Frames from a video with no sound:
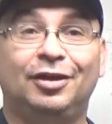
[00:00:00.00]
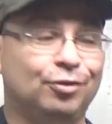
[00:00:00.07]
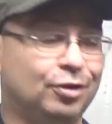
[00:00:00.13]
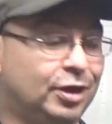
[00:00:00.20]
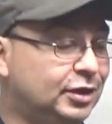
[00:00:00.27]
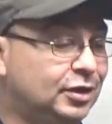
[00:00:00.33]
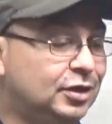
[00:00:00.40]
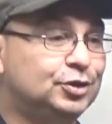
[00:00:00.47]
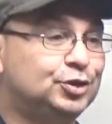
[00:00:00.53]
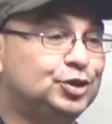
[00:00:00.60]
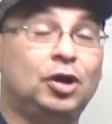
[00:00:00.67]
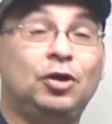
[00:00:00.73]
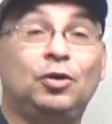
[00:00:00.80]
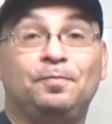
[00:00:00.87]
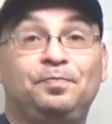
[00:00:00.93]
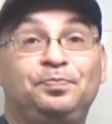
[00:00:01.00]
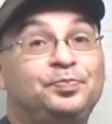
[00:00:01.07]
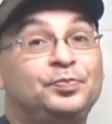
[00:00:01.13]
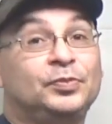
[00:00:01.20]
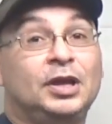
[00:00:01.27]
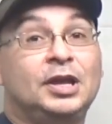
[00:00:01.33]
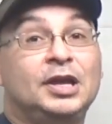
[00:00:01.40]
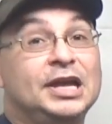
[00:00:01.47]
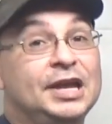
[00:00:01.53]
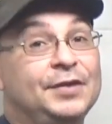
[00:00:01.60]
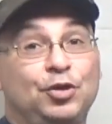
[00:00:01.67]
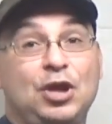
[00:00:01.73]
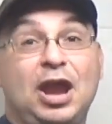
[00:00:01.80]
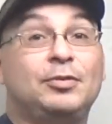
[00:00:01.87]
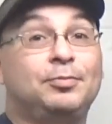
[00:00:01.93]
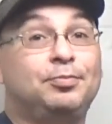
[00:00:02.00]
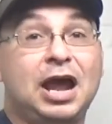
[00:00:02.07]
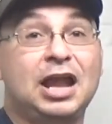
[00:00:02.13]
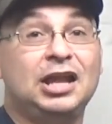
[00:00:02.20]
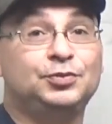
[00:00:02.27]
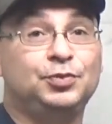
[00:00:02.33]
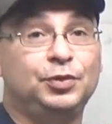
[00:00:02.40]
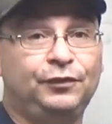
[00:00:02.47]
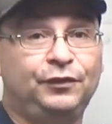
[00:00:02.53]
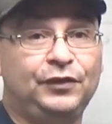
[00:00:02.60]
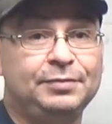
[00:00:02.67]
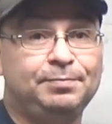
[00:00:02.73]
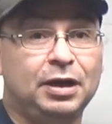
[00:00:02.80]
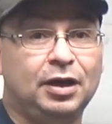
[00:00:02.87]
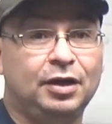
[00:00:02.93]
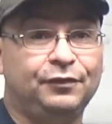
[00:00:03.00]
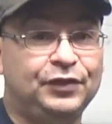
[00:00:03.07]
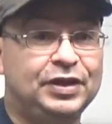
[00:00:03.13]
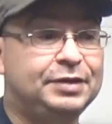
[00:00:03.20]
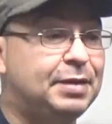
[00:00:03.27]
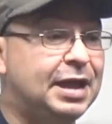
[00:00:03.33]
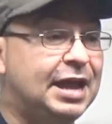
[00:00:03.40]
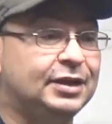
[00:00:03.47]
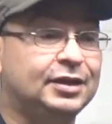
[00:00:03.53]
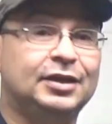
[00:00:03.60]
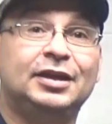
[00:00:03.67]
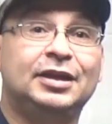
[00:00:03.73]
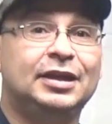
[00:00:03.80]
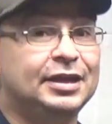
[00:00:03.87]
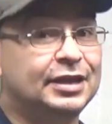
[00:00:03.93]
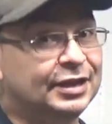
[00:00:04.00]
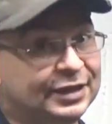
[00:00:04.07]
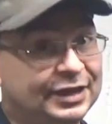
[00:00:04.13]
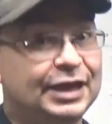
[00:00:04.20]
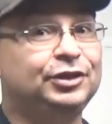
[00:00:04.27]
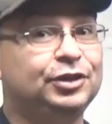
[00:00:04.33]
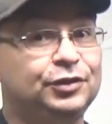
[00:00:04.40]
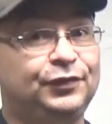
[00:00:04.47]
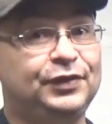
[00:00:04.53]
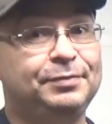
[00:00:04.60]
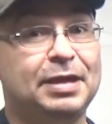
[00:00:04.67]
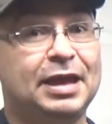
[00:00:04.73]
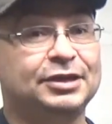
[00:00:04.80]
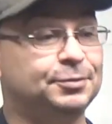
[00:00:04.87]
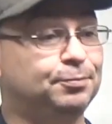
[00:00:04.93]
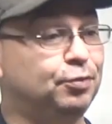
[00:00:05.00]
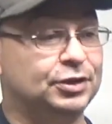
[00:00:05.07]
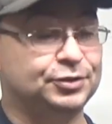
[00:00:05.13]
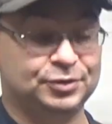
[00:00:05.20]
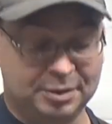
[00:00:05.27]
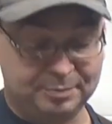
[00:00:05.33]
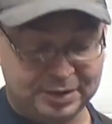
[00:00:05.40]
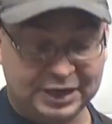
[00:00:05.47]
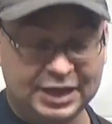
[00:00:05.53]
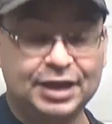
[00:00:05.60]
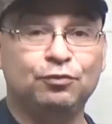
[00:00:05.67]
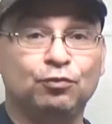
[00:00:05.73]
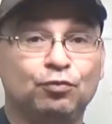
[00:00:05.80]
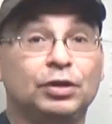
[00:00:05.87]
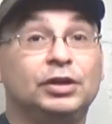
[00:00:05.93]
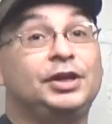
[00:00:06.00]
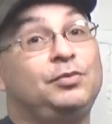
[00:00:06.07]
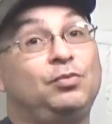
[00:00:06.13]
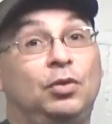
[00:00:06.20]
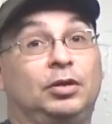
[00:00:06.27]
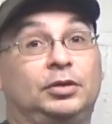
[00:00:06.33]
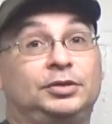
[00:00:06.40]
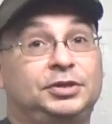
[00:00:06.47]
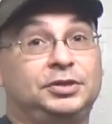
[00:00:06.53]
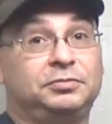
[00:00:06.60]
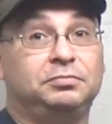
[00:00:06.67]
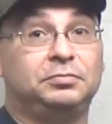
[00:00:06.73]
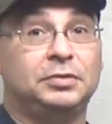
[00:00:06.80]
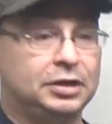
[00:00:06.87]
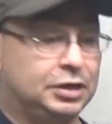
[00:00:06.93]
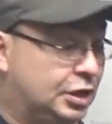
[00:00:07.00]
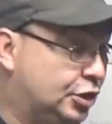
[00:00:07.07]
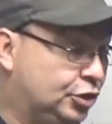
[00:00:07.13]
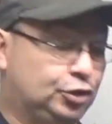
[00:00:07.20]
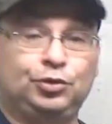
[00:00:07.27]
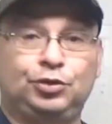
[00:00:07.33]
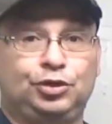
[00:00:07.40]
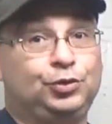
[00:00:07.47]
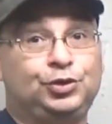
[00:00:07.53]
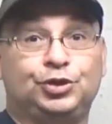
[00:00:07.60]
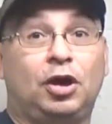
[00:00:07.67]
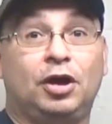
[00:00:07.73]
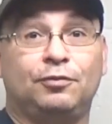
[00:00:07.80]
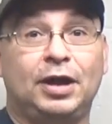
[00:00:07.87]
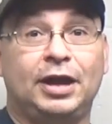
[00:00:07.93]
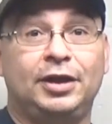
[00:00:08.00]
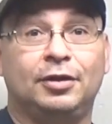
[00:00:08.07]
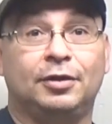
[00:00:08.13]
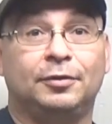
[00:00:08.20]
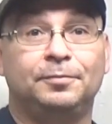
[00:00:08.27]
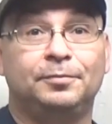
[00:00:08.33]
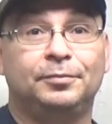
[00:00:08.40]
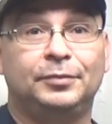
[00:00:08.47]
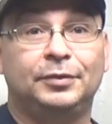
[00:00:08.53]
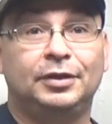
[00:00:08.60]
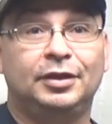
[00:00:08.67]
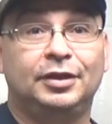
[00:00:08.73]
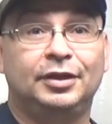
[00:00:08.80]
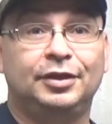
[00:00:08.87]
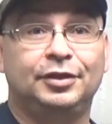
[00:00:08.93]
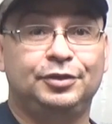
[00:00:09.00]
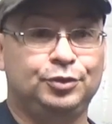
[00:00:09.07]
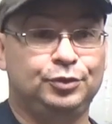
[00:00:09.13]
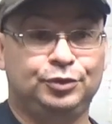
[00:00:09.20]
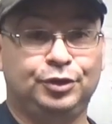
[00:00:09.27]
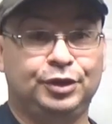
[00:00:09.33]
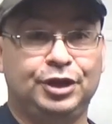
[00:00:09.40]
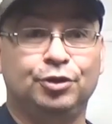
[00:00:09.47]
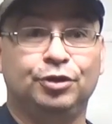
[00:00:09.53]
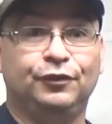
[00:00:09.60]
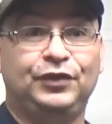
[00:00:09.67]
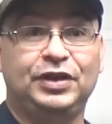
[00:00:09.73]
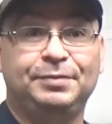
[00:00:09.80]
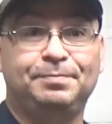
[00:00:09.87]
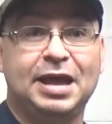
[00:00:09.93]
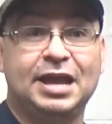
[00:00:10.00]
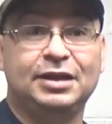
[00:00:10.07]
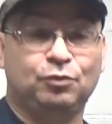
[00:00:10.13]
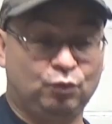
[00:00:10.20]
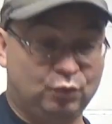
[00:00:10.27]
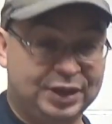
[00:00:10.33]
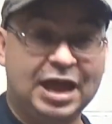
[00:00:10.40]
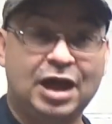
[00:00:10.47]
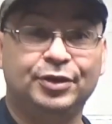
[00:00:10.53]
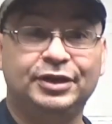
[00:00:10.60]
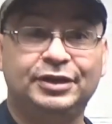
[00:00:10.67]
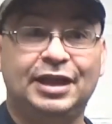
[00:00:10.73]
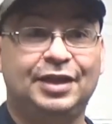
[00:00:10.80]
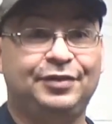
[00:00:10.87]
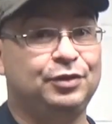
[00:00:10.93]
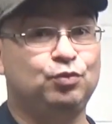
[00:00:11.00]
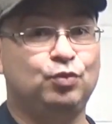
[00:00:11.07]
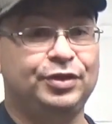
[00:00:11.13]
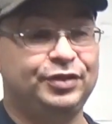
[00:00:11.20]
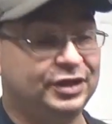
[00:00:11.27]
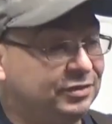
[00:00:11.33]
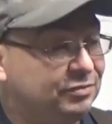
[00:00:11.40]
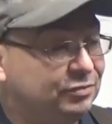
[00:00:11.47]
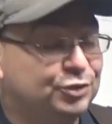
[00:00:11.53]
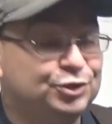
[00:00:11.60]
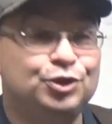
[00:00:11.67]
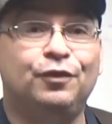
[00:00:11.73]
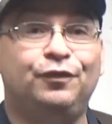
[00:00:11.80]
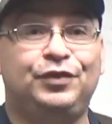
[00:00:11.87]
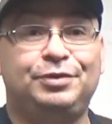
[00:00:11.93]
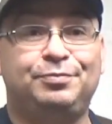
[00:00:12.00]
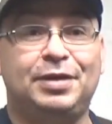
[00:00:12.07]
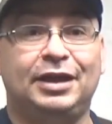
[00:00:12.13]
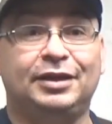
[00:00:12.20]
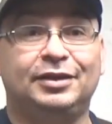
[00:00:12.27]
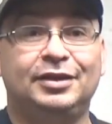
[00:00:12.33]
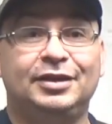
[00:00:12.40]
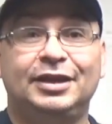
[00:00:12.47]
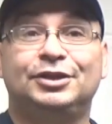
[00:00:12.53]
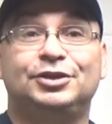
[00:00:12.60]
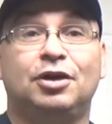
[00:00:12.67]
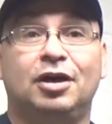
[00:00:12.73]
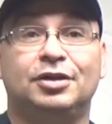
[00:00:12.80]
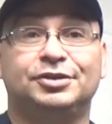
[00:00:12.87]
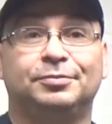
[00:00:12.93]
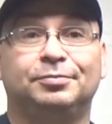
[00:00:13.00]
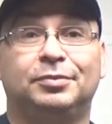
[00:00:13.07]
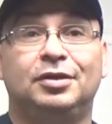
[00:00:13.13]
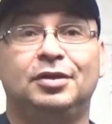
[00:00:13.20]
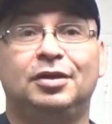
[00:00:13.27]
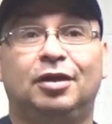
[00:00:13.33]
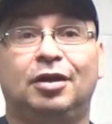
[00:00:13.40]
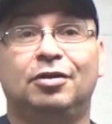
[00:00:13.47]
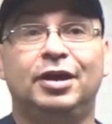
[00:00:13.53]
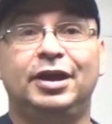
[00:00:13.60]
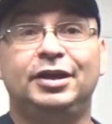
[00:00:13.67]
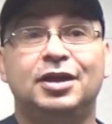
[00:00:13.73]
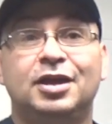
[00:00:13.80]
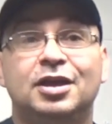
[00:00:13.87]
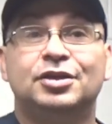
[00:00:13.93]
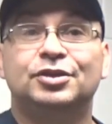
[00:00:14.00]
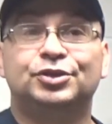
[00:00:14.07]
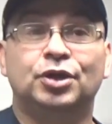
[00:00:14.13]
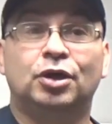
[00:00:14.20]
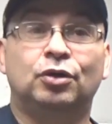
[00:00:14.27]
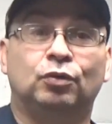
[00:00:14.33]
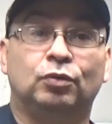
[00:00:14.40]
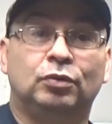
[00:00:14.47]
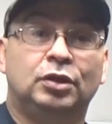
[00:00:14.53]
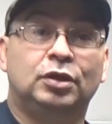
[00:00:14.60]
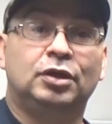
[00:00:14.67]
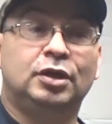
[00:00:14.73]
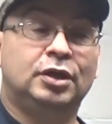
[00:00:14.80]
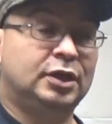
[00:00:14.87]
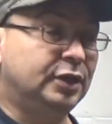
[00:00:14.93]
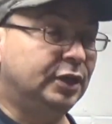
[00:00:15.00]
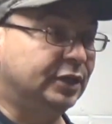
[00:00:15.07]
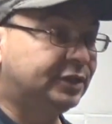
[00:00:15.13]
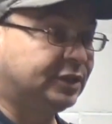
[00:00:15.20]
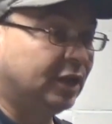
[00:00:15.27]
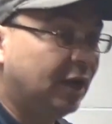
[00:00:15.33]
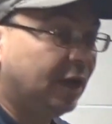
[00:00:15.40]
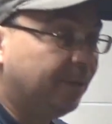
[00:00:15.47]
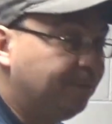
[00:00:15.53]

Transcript: Alright? So, if you're having problems with feedback, get this feedback suppressor. I mean, it really works. You saw it right here. You can hear the feedback without it, and then with it, there's no feedback. It's awesome. Alright? So, this